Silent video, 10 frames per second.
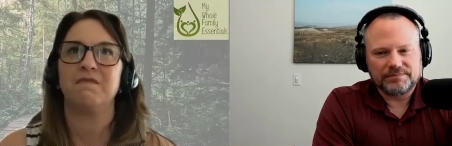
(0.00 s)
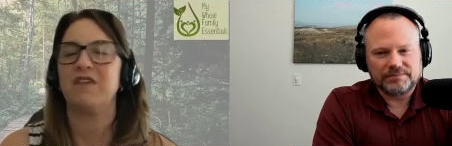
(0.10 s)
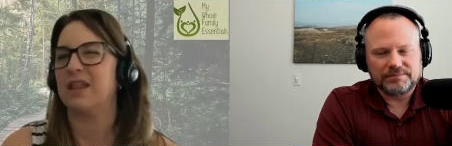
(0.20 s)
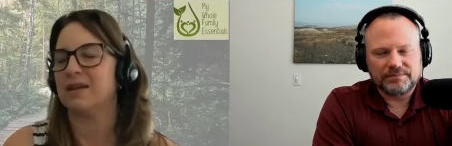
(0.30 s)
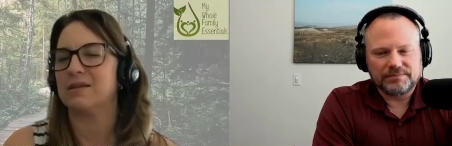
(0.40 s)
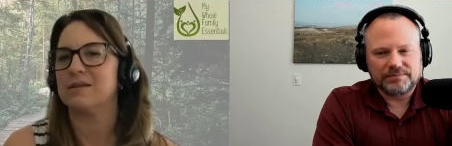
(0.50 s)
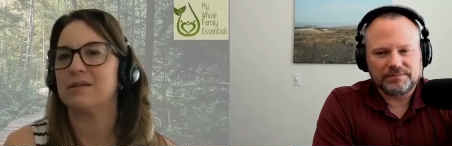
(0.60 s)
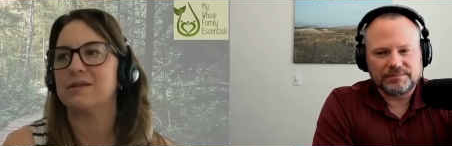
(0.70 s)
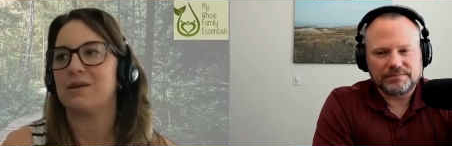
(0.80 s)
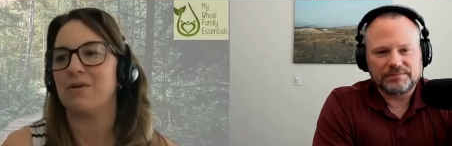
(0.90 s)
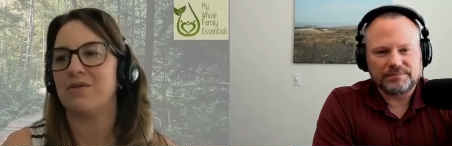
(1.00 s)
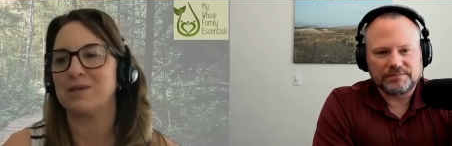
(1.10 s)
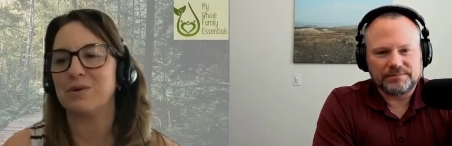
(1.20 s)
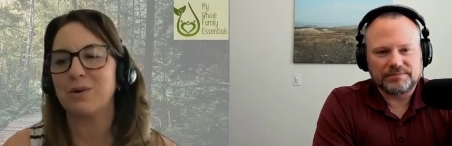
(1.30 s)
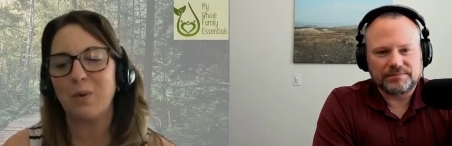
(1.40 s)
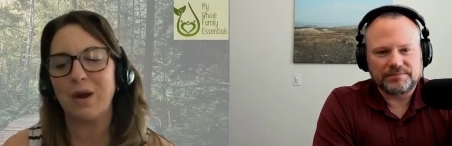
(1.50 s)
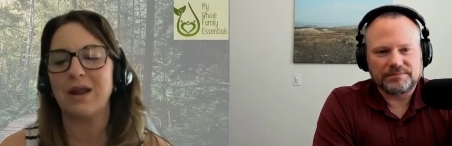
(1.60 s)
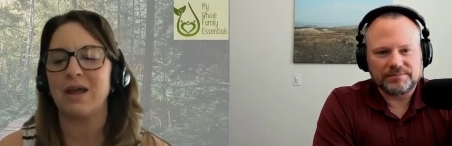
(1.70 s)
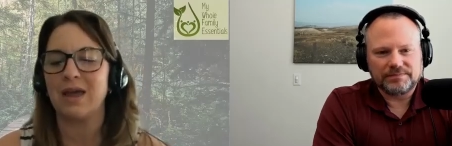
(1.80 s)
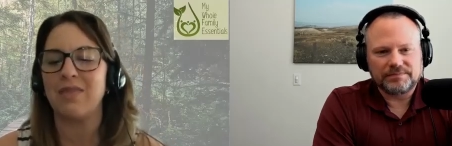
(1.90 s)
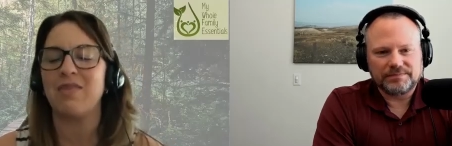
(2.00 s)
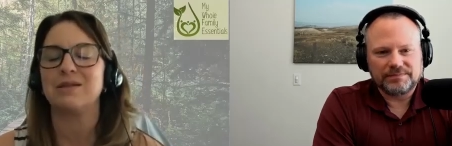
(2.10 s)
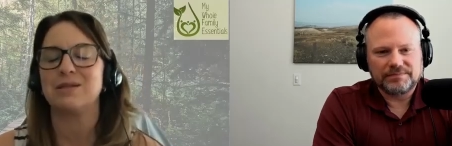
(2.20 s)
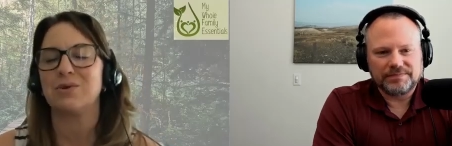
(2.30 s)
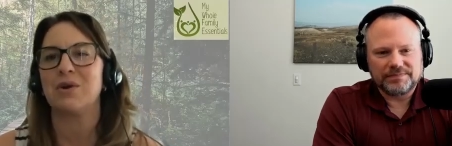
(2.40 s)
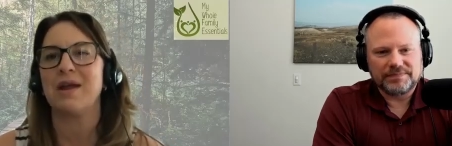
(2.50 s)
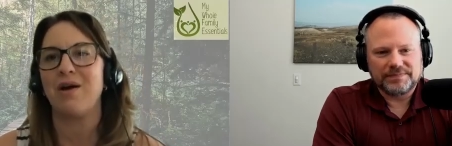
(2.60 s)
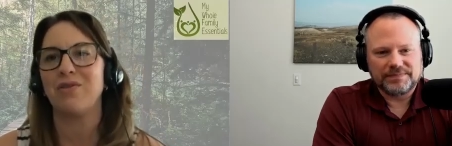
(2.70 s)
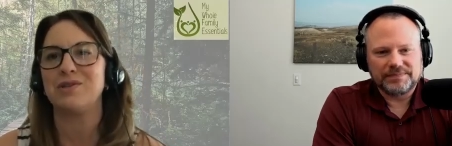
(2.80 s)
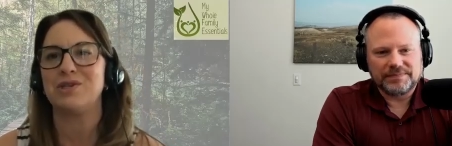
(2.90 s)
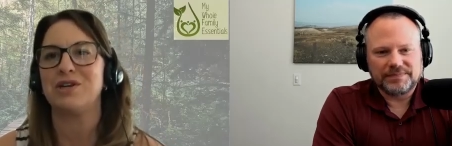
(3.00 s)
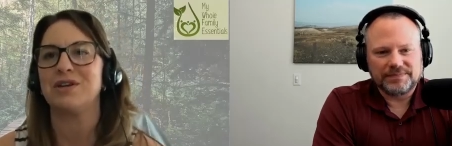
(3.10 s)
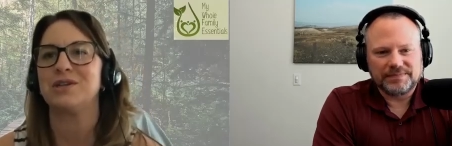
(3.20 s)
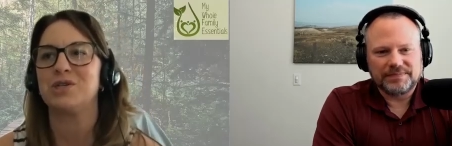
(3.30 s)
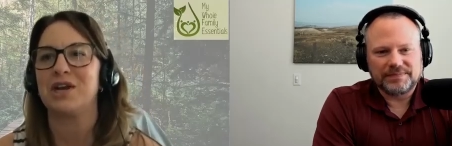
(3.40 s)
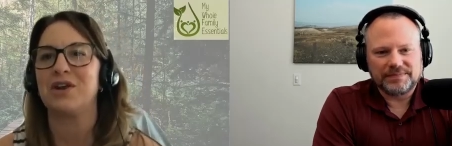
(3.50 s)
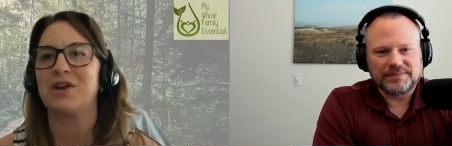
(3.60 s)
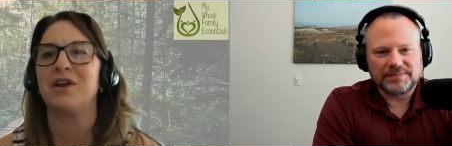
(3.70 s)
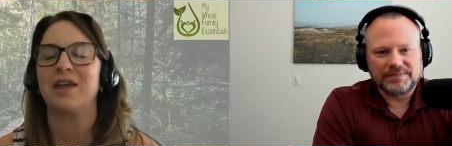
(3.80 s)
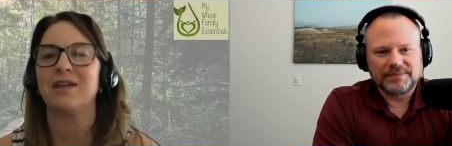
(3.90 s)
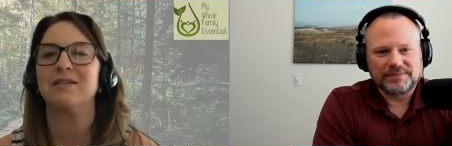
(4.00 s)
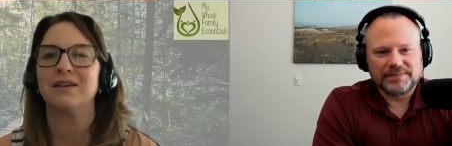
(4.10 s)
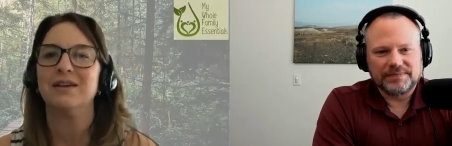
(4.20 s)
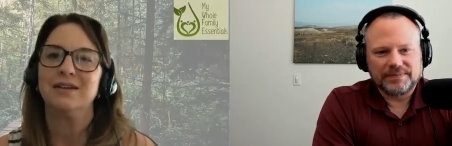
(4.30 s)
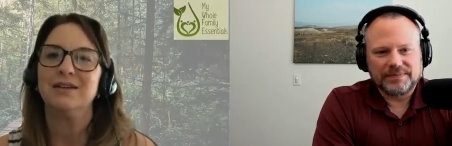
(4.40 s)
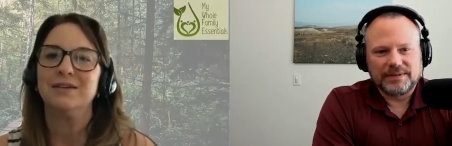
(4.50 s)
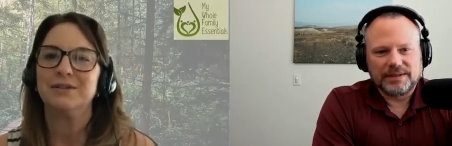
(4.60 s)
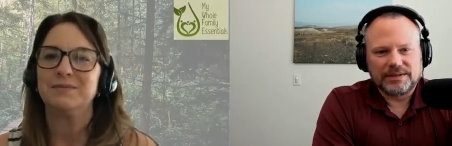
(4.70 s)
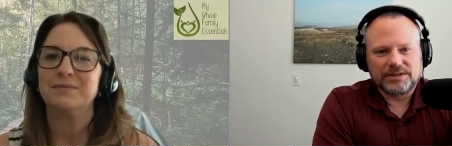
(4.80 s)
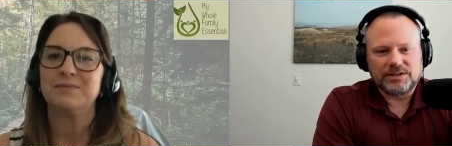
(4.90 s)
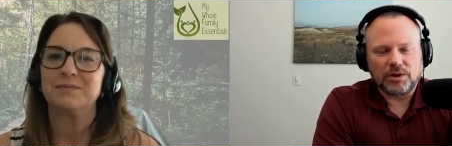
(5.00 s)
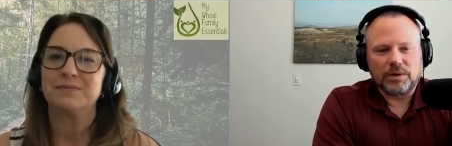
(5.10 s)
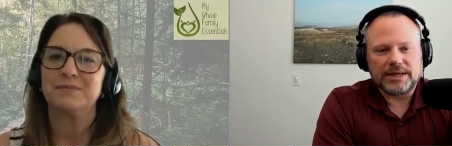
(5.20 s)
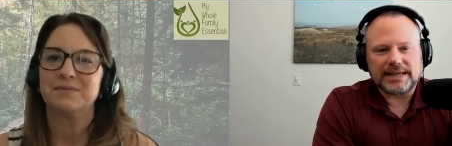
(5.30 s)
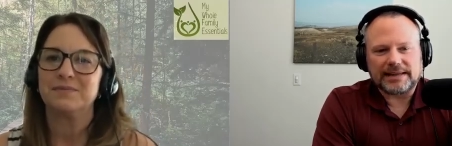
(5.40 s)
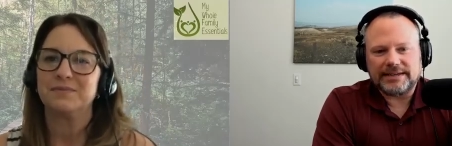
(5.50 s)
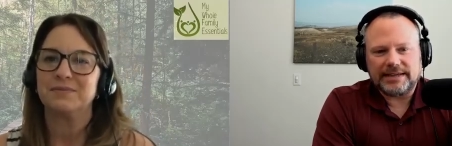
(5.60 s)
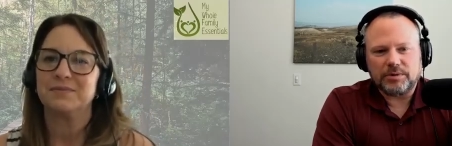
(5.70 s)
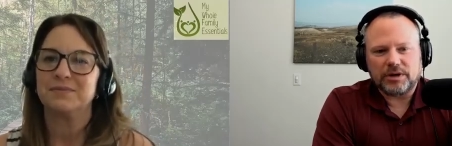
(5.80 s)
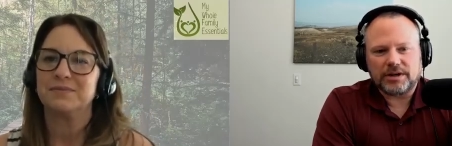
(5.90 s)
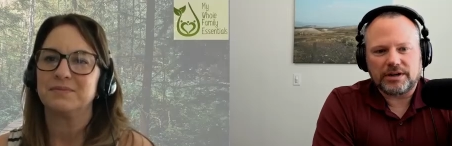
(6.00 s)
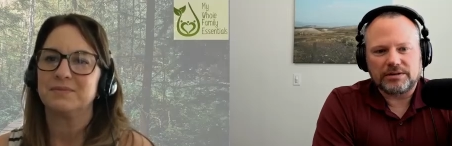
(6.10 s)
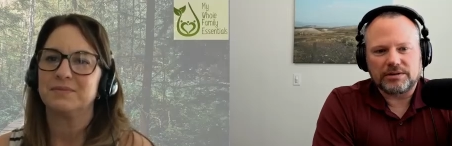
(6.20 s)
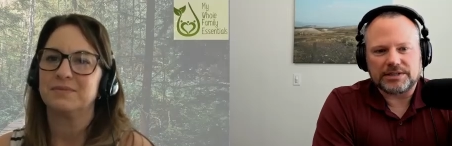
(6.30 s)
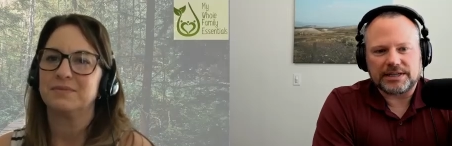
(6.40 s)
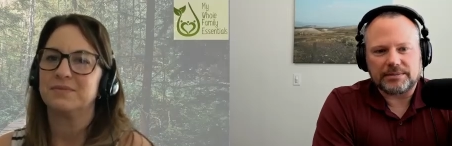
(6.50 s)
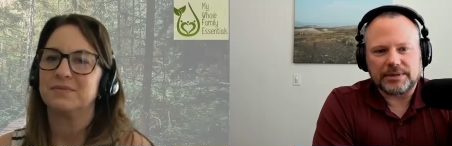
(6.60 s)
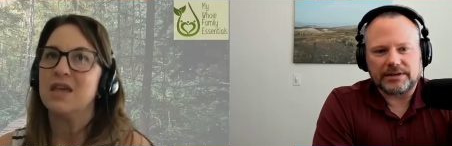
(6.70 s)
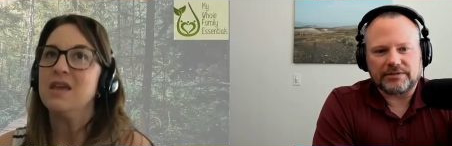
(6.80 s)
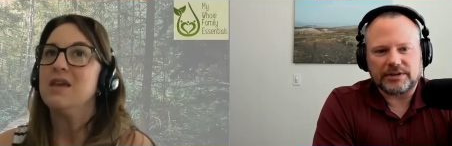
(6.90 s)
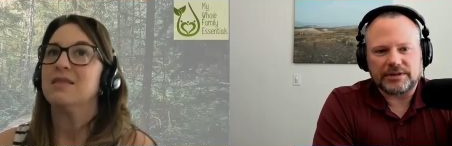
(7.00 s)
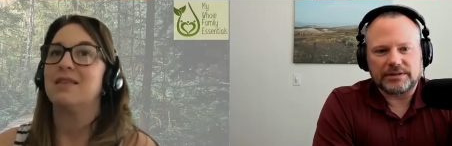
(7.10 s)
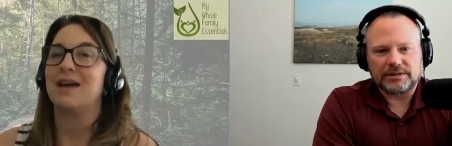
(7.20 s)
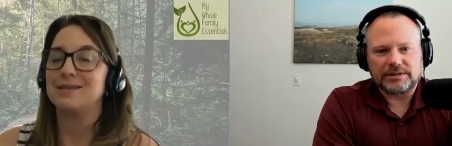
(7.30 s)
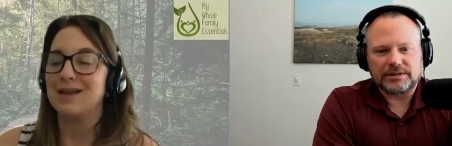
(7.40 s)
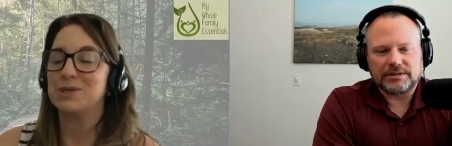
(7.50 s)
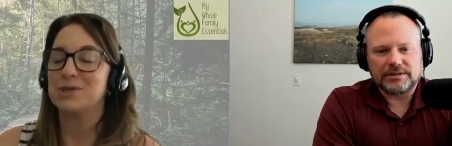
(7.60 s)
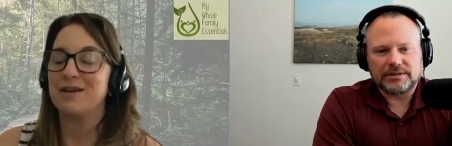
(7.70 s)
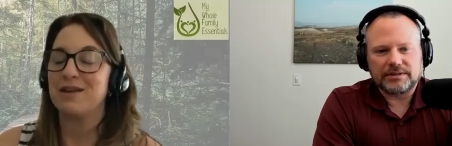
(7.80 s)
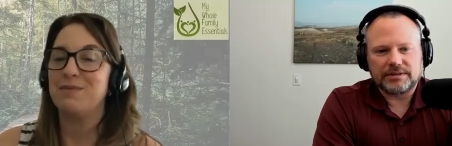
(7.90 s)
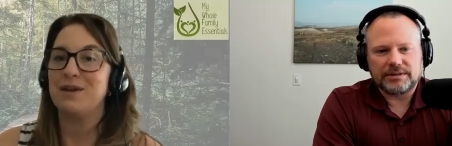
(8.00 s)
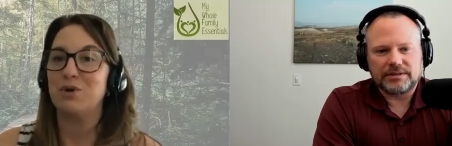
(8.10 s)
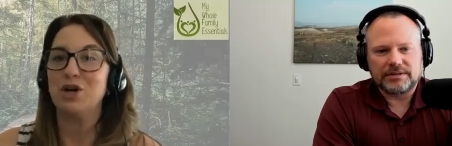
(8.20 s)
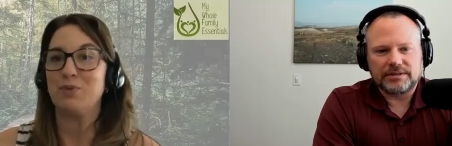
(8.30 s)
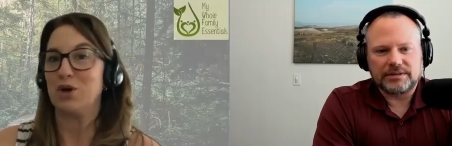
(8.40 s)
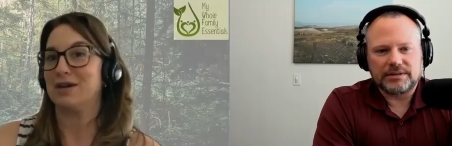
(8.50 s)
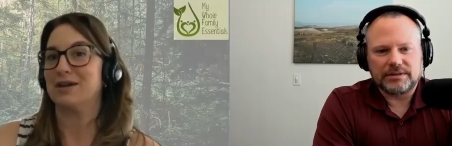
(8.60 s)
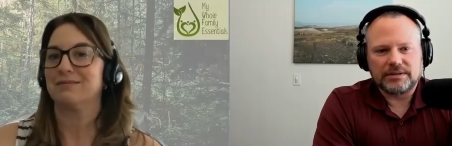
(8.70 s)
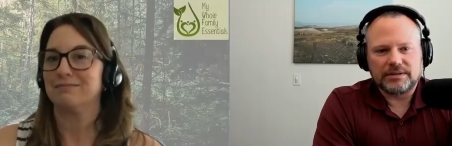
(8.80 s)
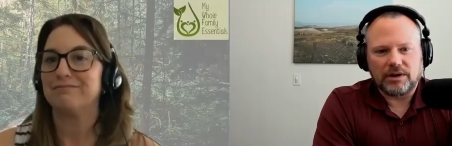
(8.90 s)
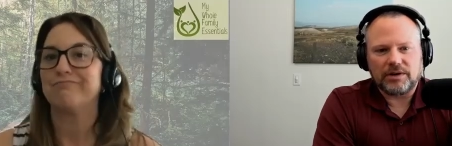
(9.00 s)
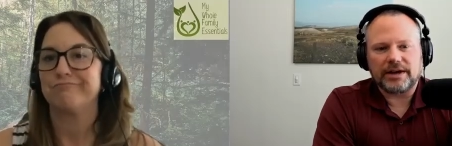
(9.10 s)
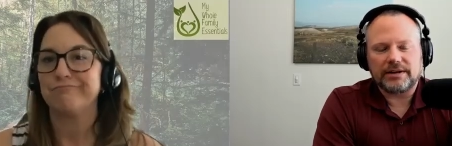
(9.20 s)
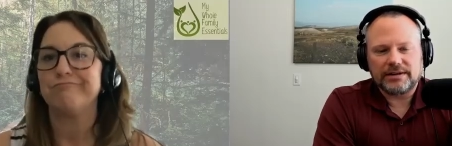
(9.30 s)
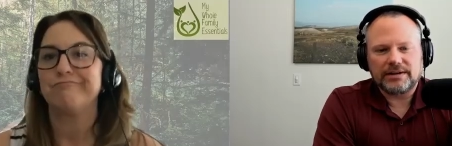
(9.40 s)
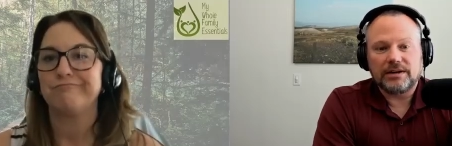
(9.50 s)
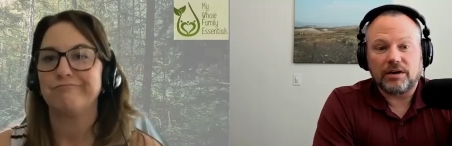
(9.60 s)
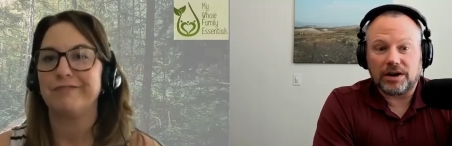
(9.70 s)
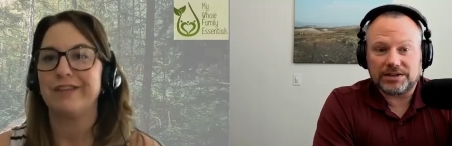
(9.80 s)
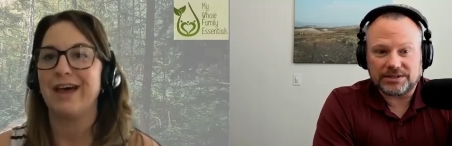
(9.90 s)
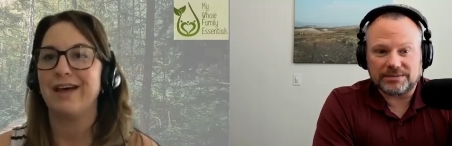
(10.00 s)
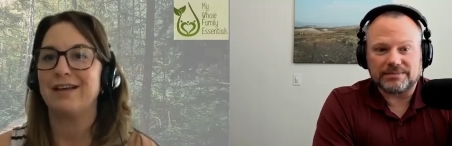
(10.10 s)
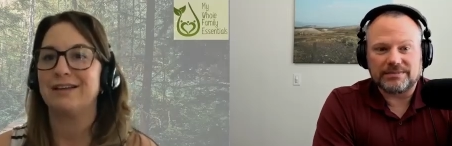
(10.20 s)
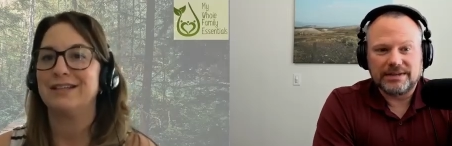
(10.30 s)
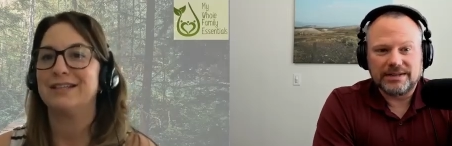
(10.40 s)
Speaker 1: feelings. So that's what we're working on getting that story out this year and sharing it.
Speaker 2: So is that the ebook or is that something different?
Speaker 1: That's actually going to be a book book.
Speaker 2: Okay. Awesome. Yeah.